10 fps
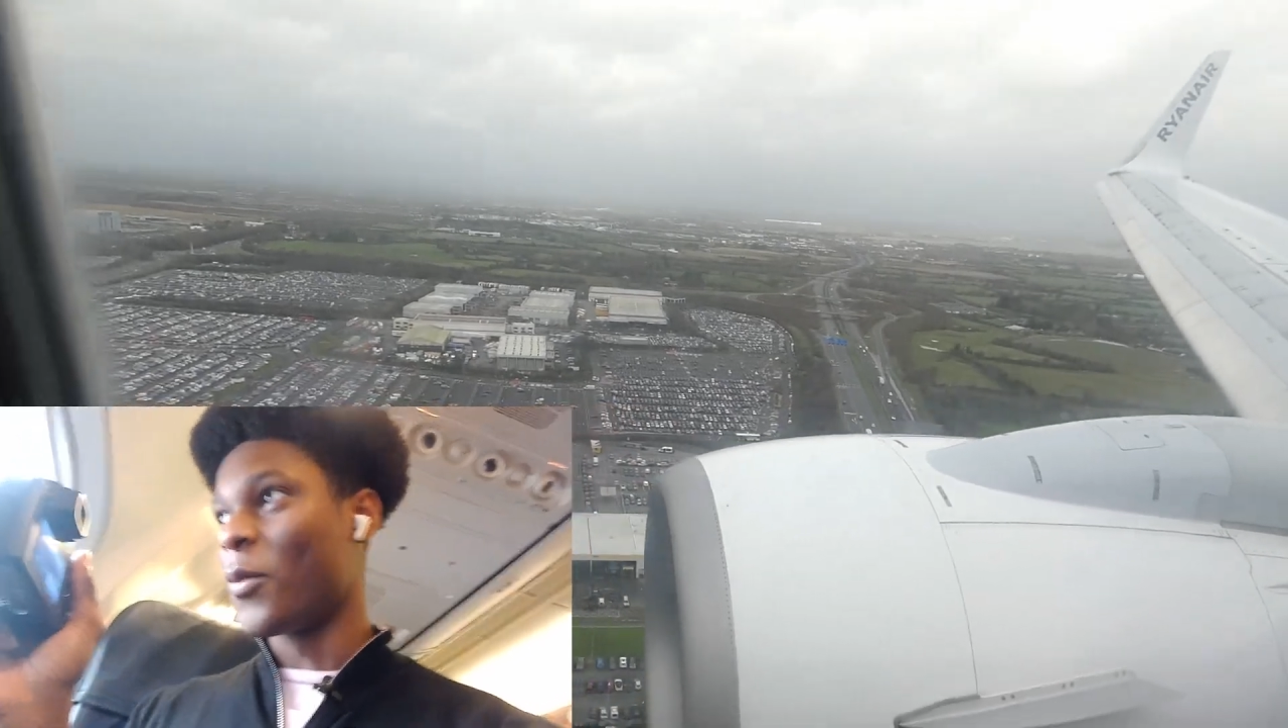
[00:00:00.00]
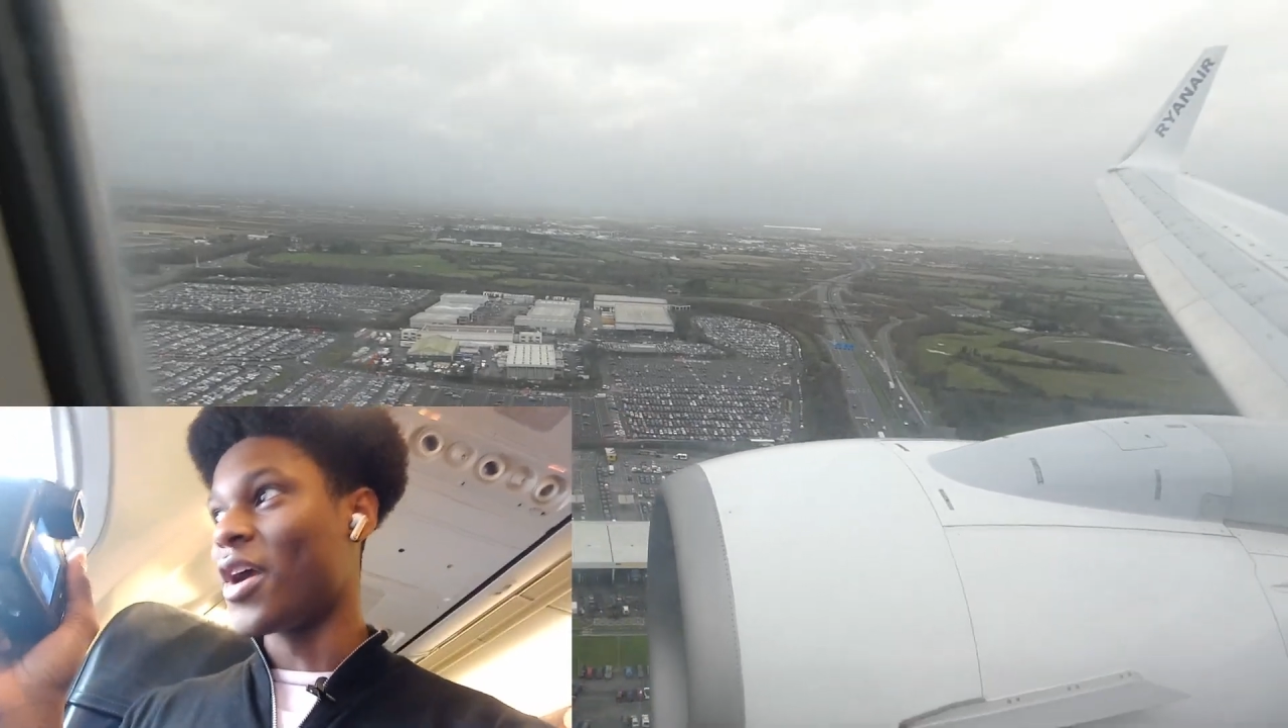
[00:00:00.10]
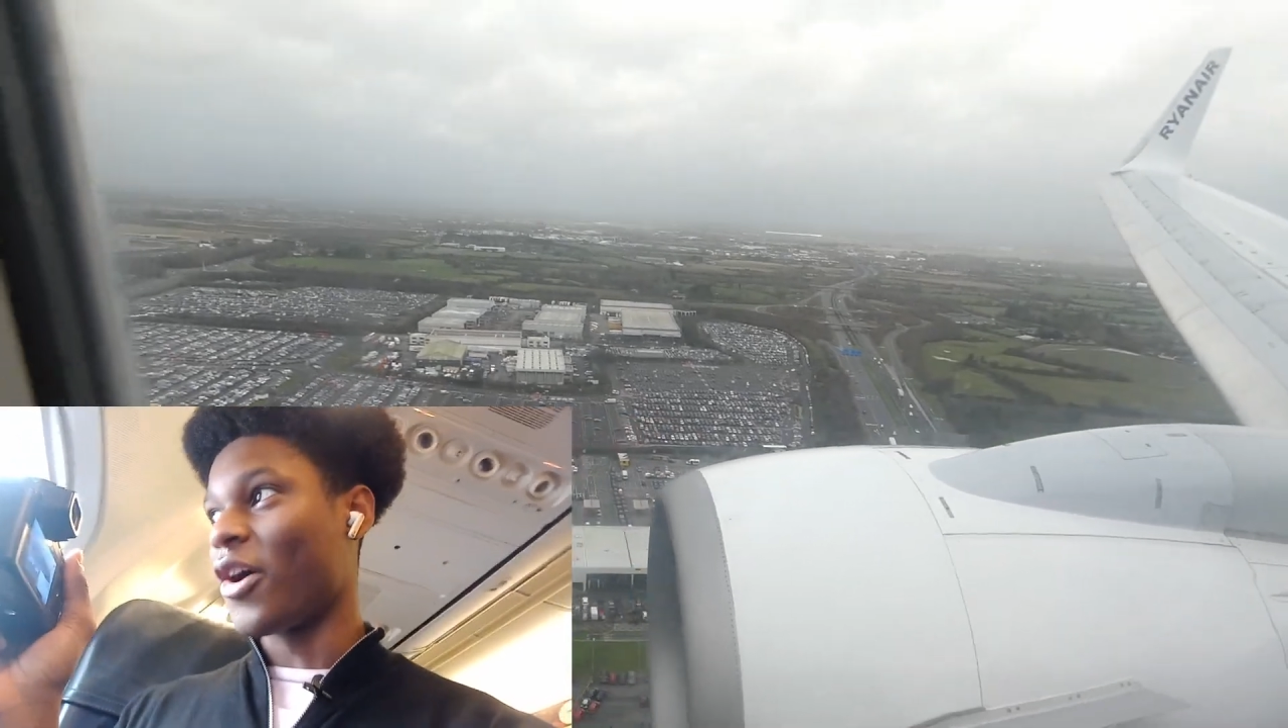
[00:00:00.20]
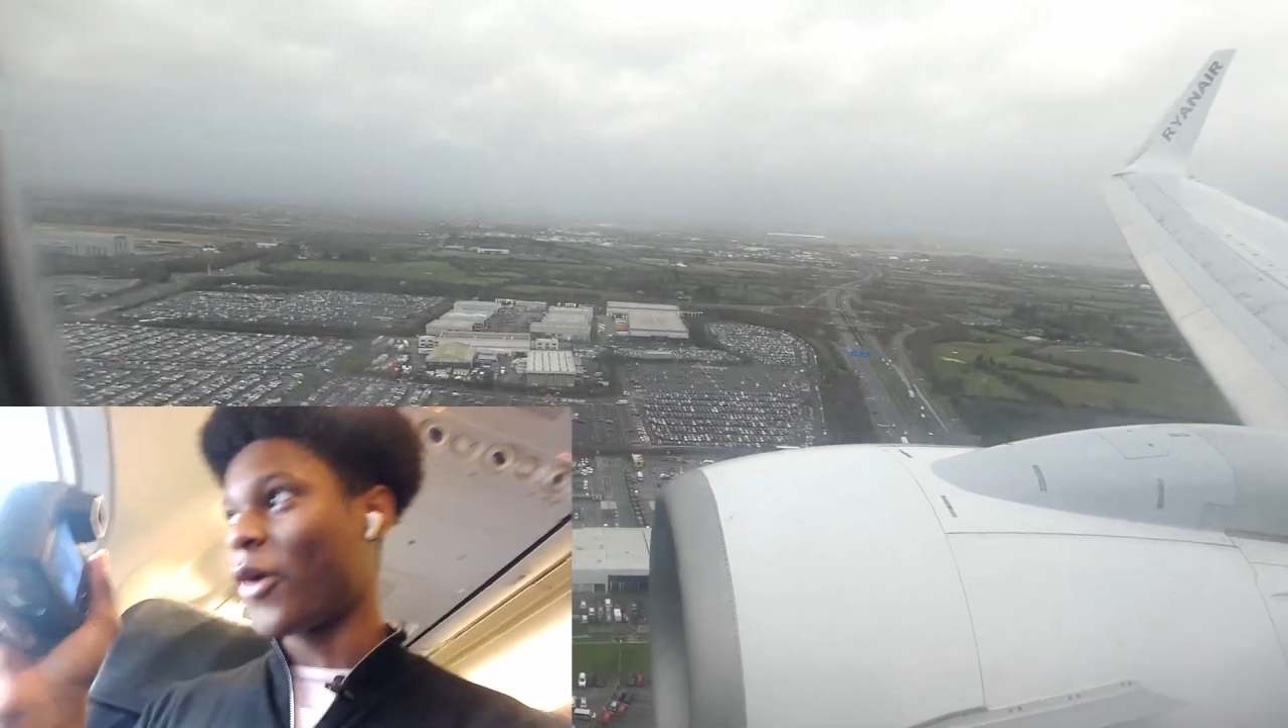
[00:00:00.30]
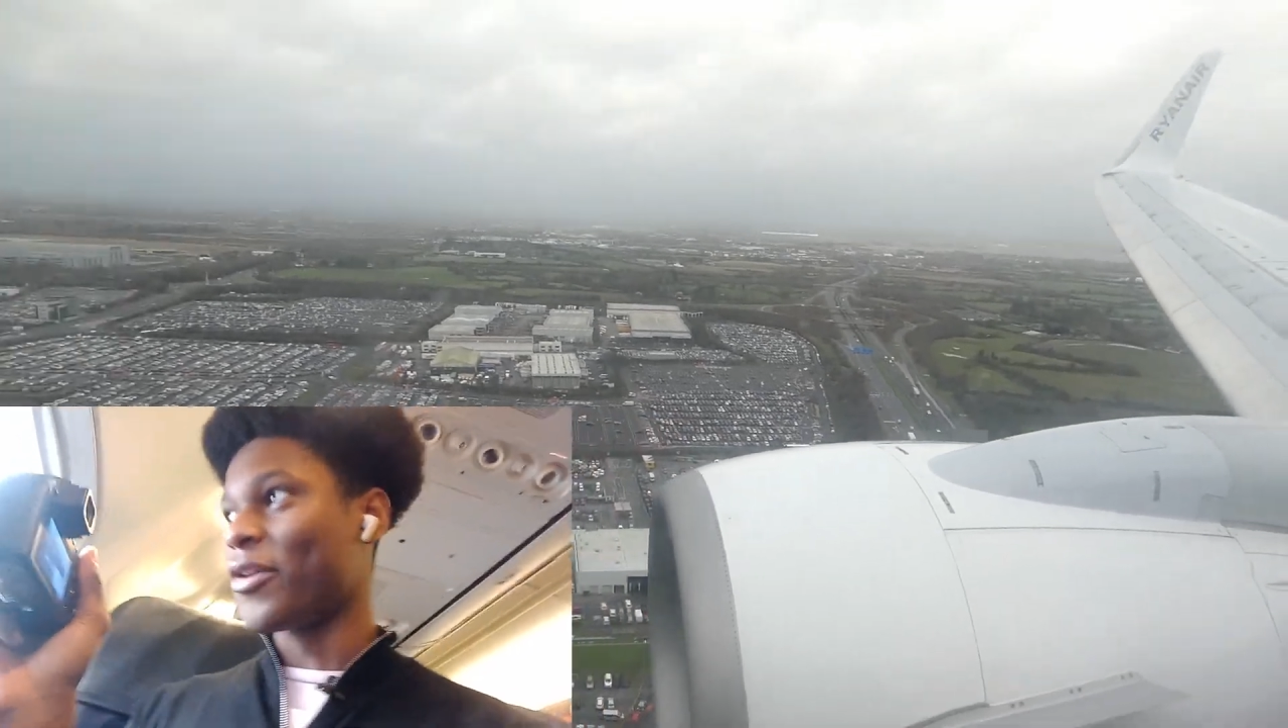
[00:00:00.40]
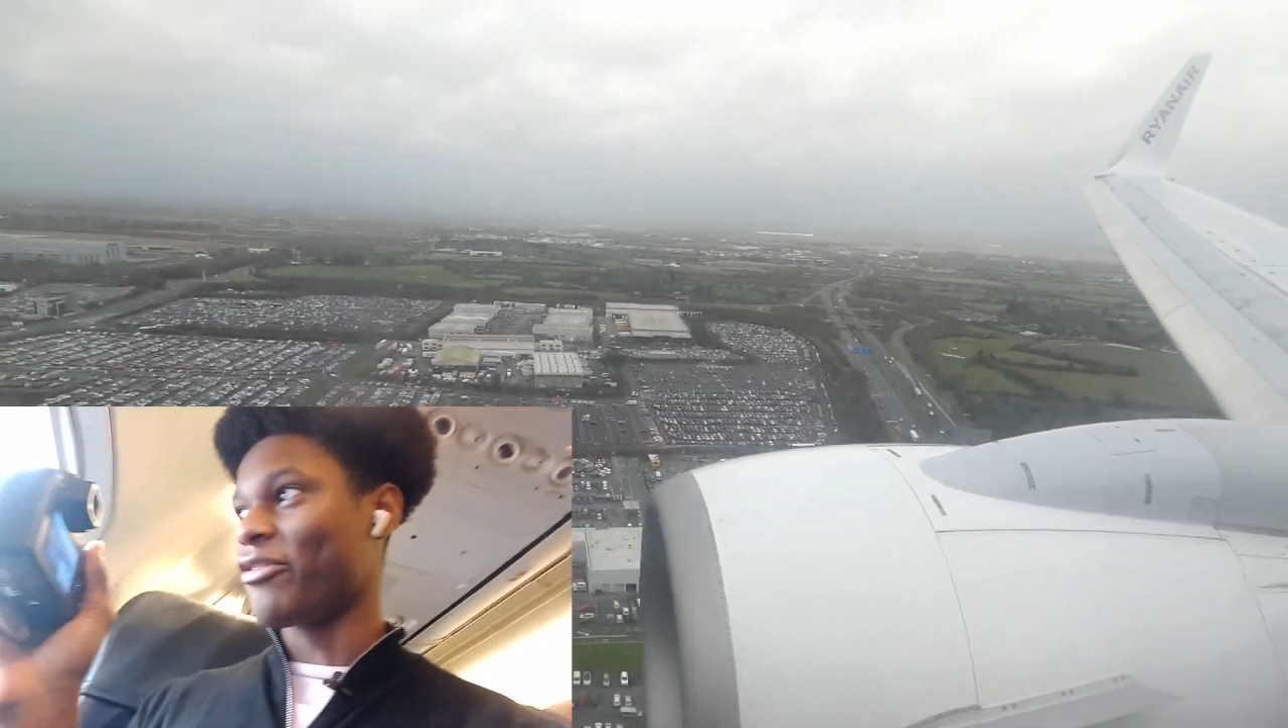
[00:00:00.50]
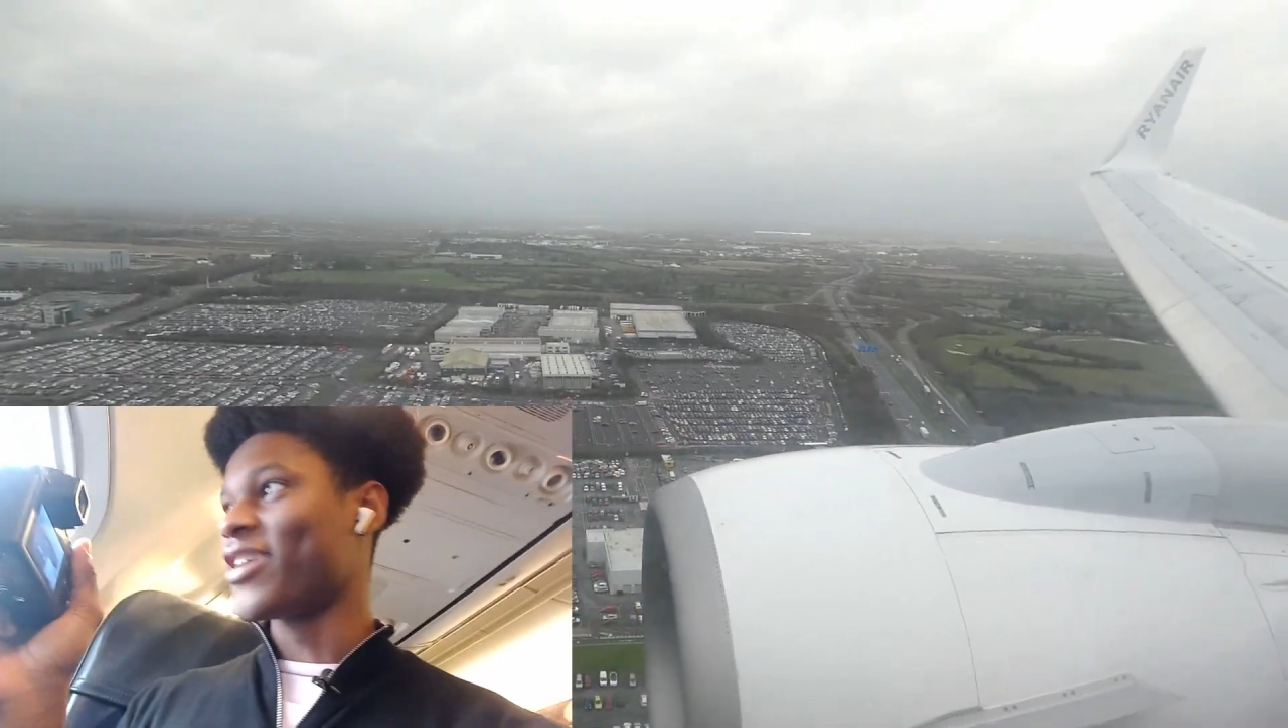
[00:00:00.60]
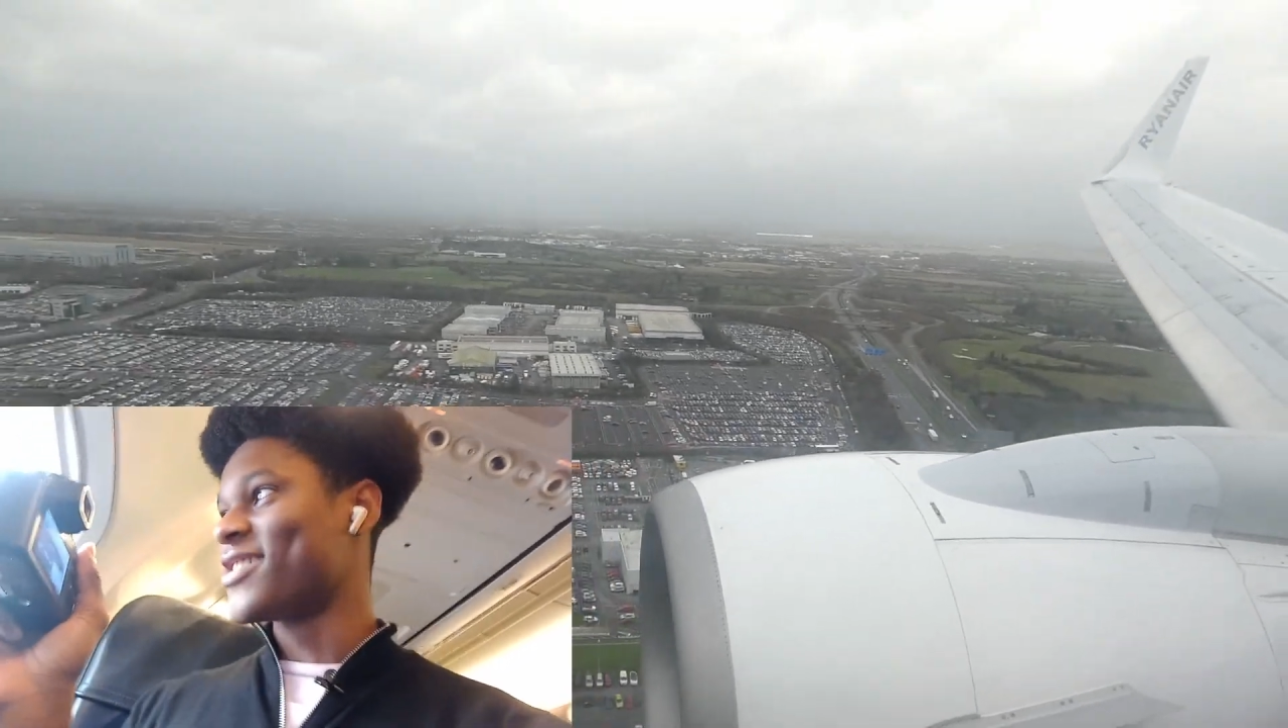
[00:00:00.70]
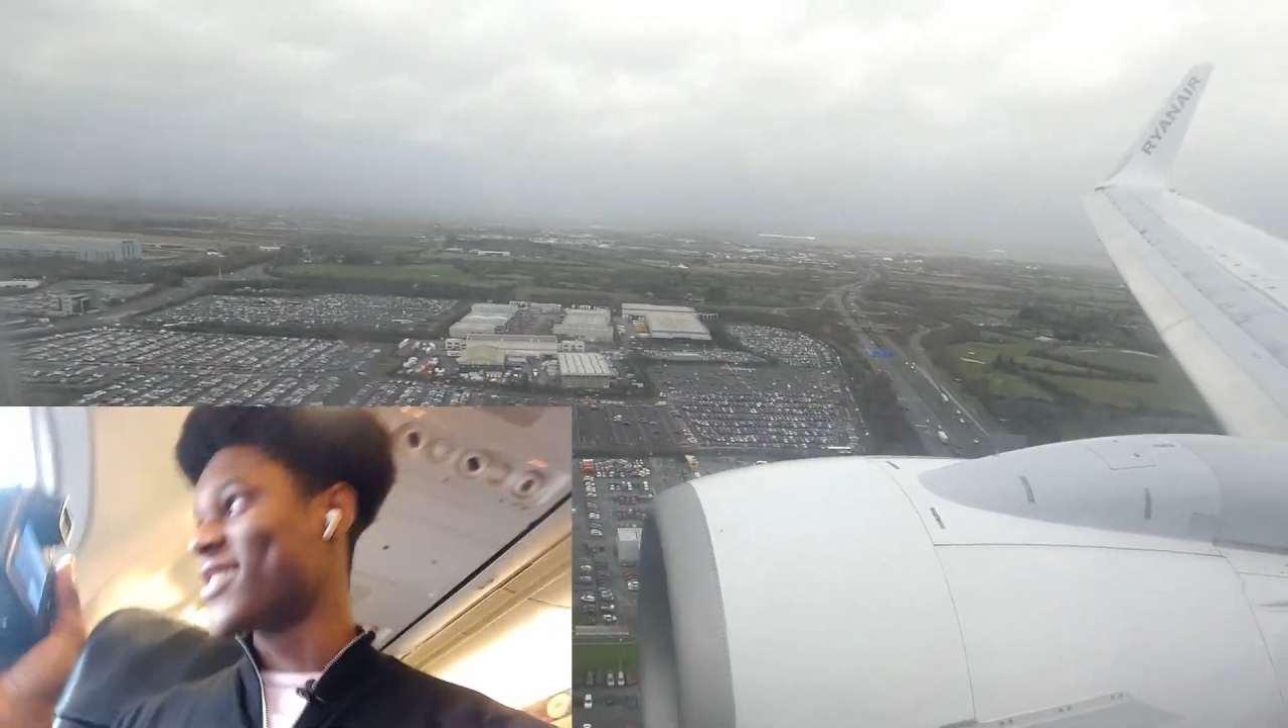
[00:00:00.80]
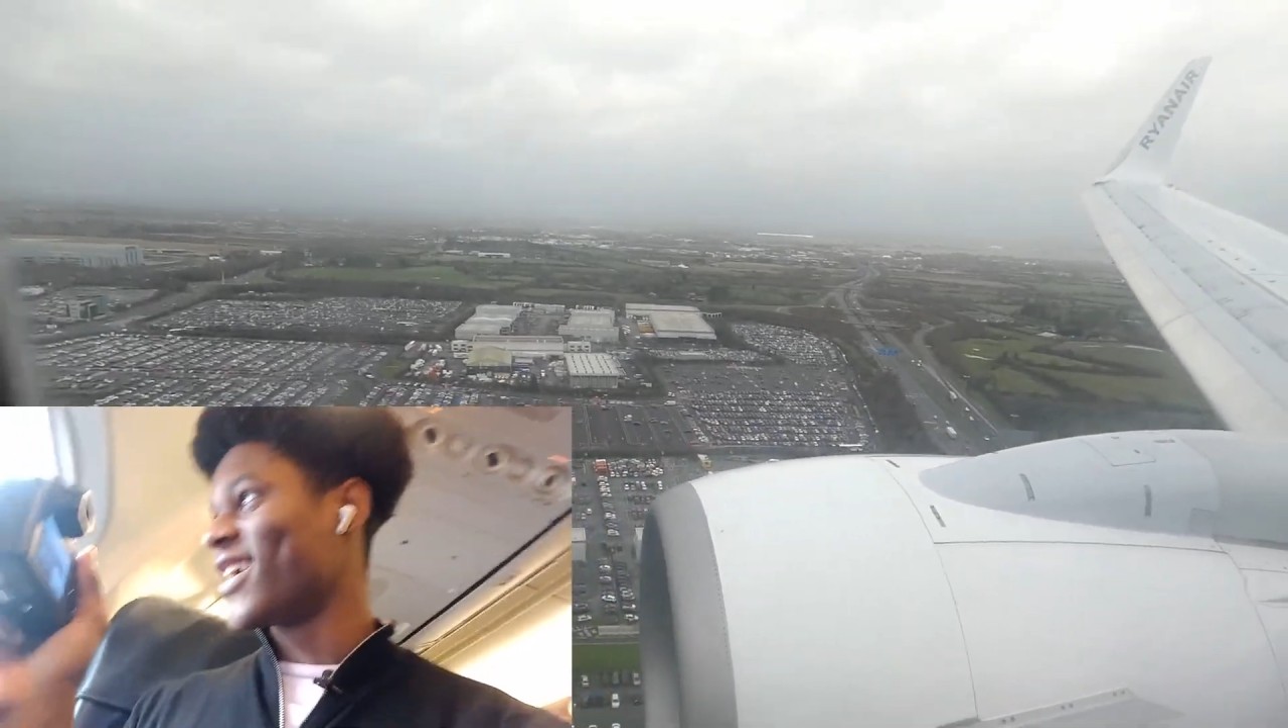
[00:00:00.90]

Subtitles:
we are going crazy,